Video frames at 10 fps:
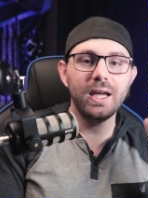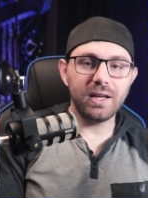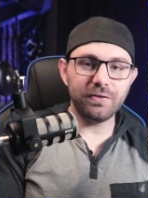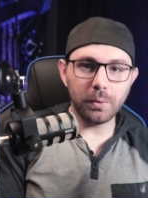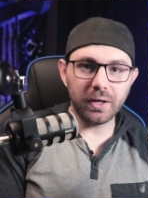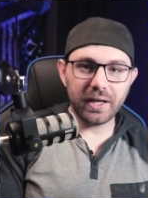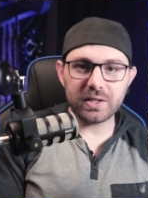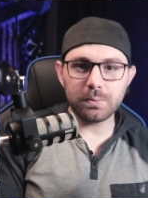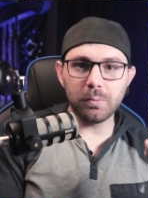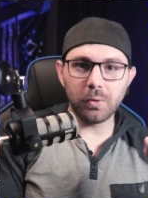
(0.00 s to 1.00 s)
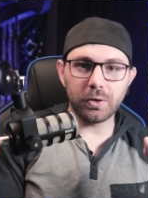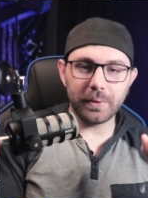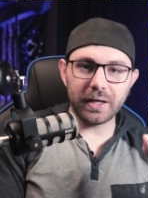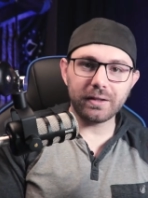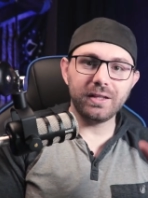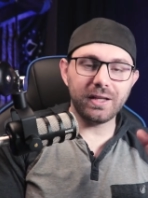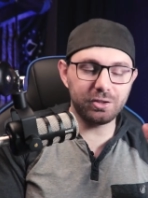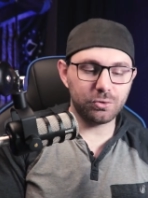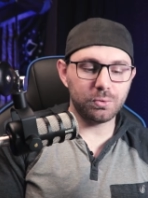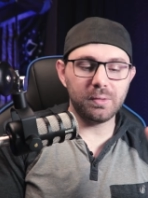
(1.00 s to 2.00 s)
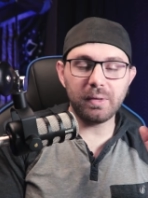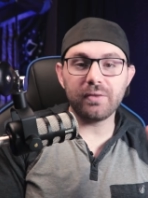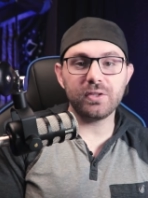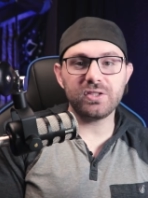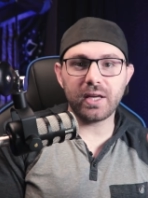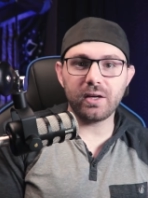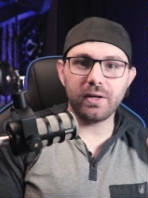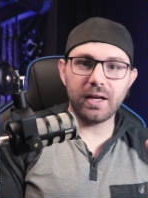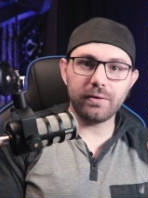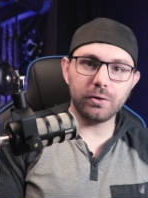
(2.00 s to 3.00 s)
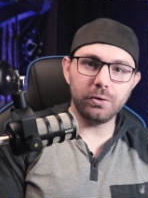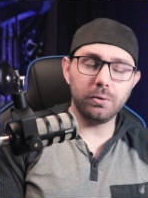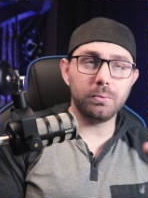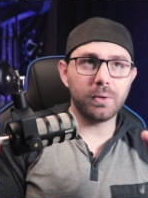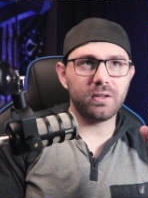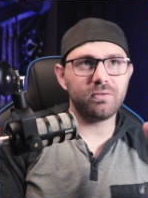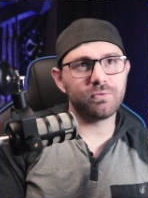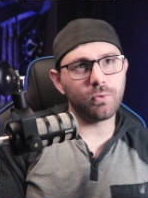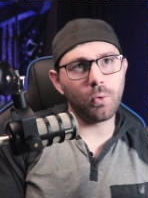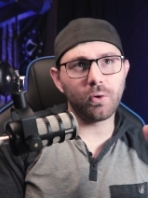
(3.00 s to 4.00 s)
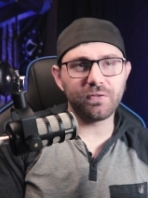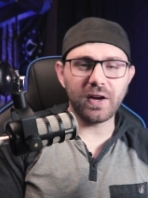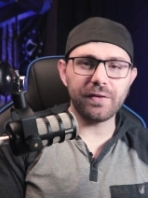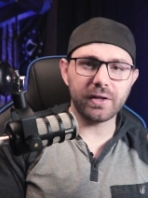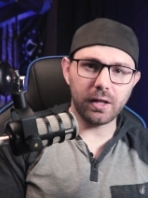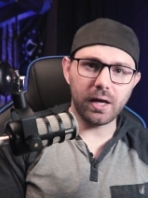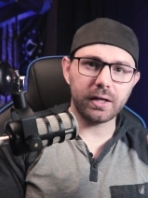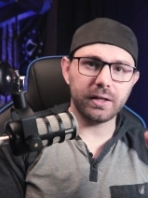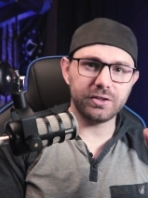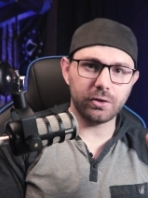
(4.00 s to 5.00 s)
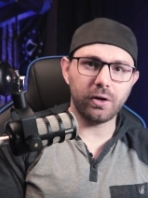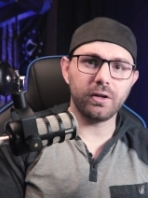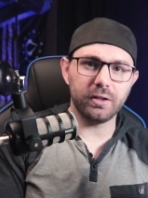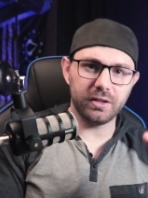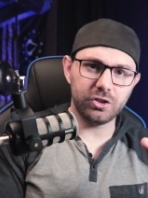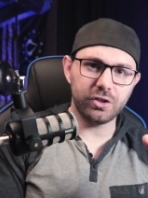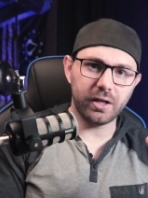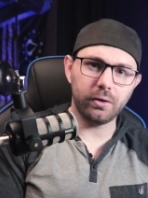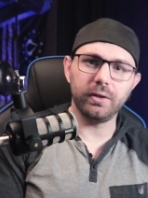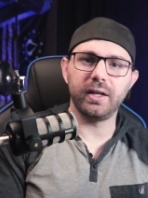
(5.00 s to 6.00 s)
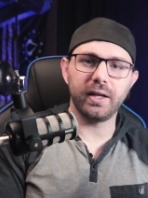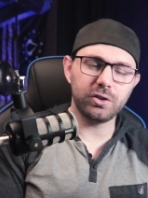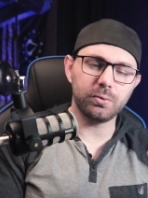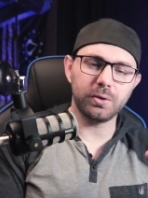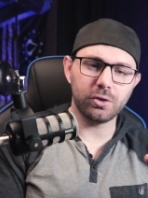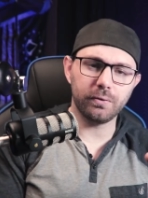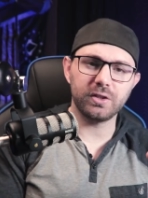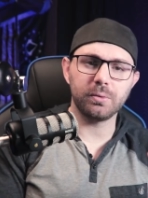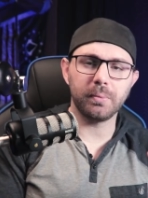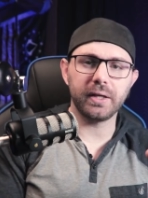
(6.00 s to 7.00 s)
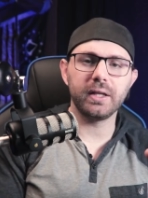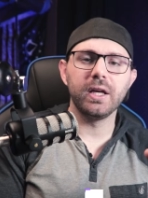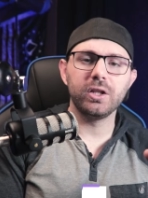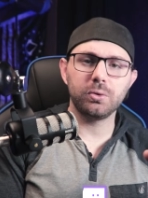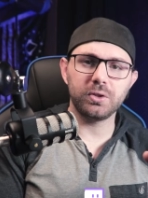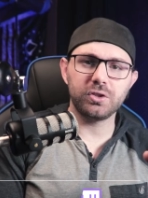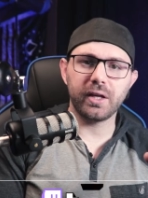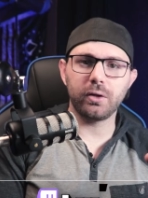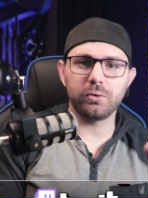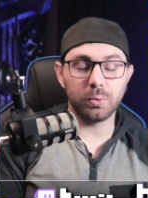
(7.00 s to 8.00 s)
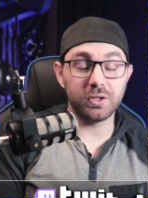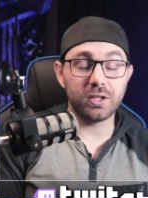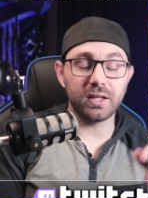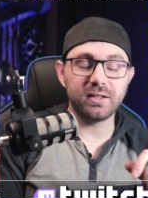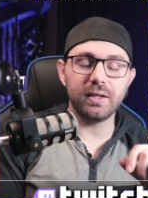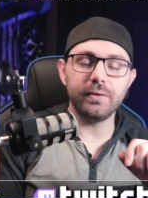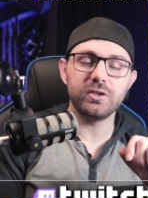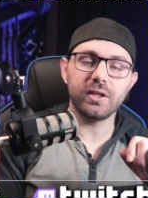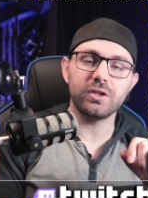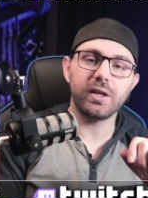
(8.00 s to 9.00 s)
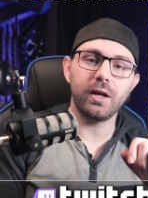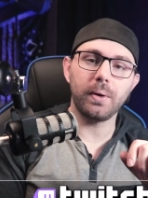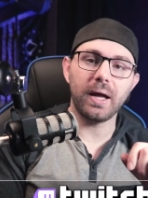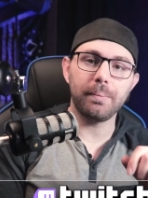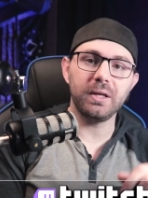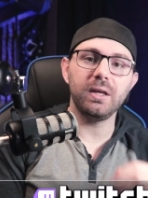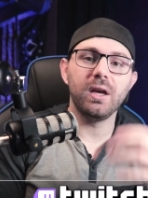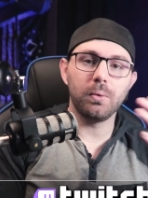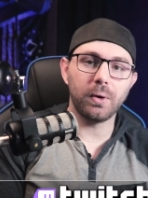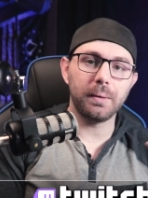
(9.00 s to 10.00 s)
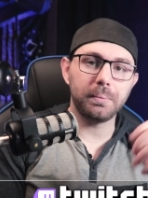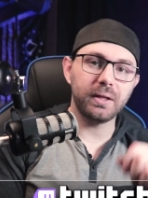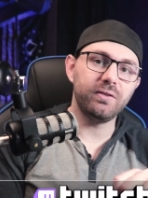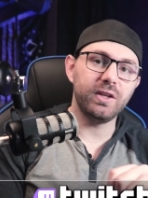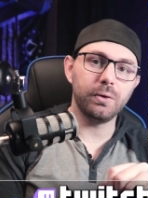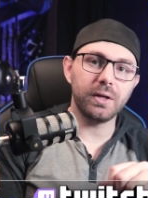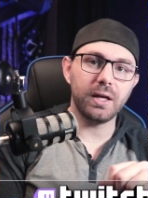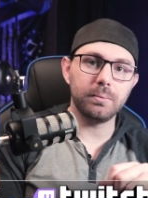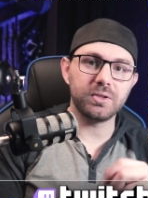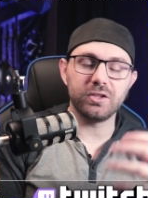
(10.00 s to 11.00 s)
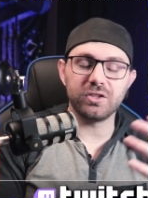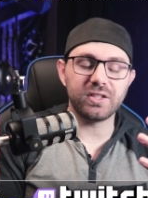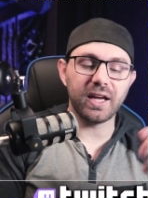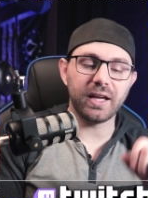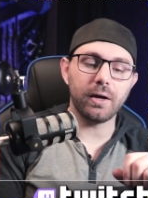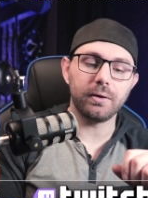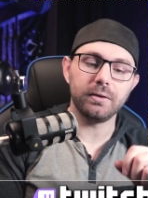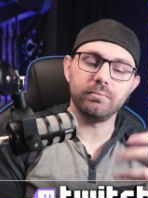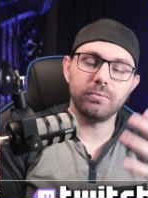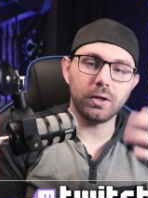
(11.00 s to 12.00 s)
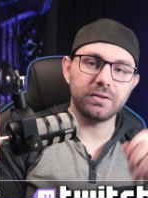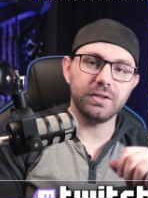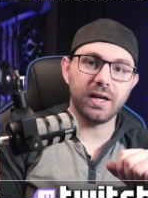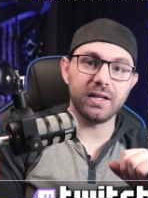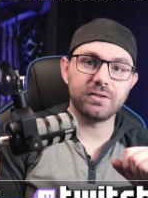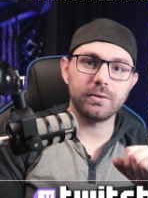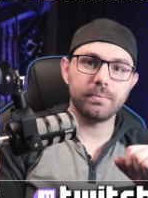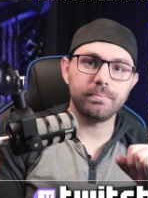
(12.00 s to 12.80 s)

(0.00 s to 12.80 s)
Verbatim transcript: And if you want to ask me more directly, I stream every Saturday afternoon right four five o'clock. I start on this channel and then I switch over to my Twitch channel, twitch.tv slash ghetto happy, where I play video games and just hang out and talk to you guys.